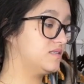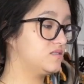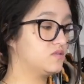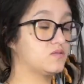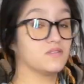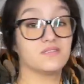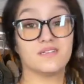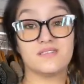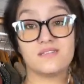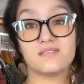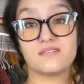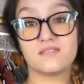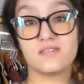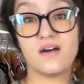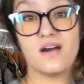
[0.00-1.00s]
So it's nice and
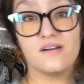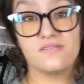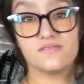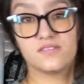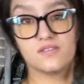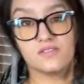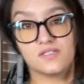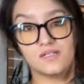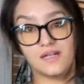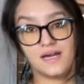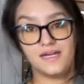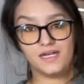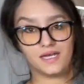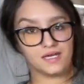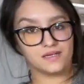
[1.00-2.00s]
soft little
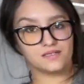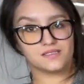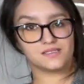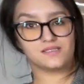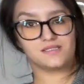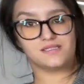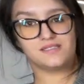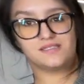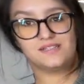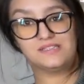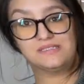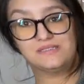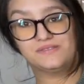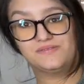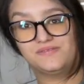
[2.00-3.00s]
lining.
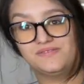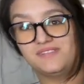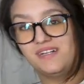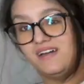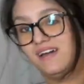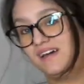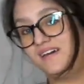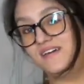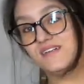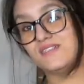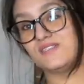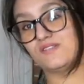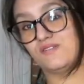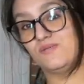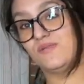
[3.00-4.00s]
So
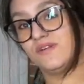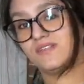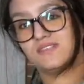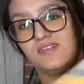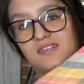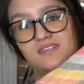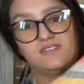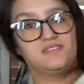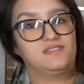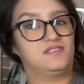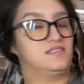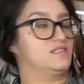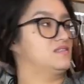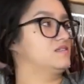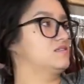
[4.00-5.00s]
super excited to
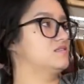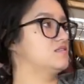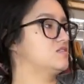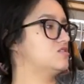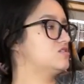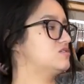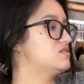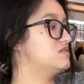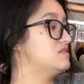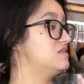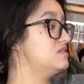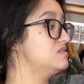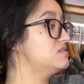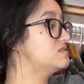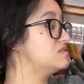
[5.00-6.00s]
list this. this
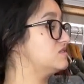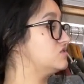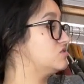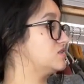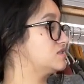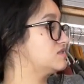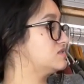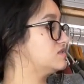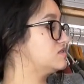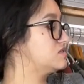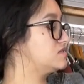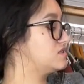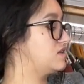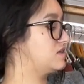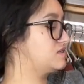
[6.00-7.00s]
these dresses,
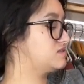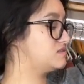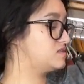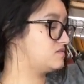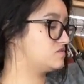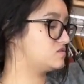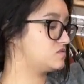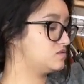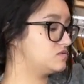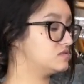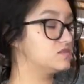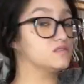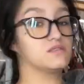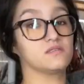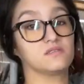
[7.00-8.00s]
because I've sold
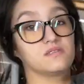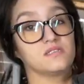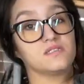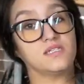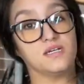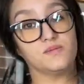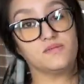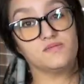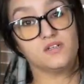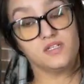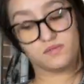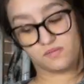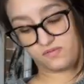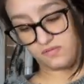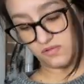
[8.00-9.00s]
this type of dress
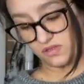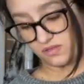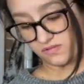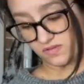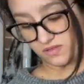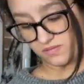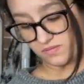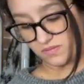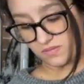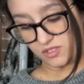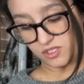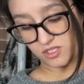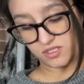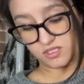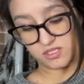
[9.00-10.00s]
before from
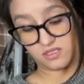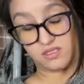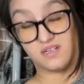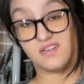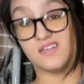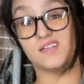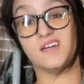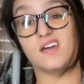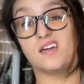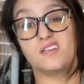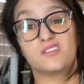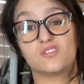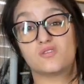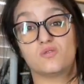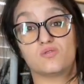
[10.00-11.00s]
J. Jill,
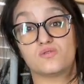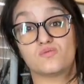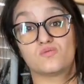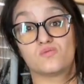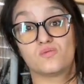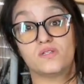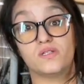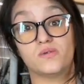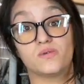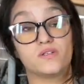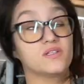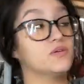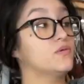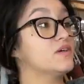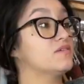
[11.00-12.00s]
sold really, really
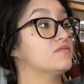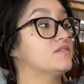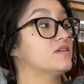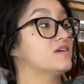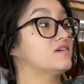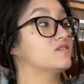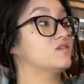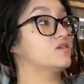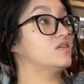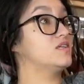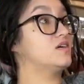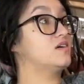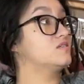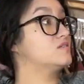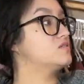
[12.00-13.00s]
quick for like
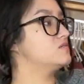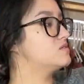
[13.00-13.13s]
$30.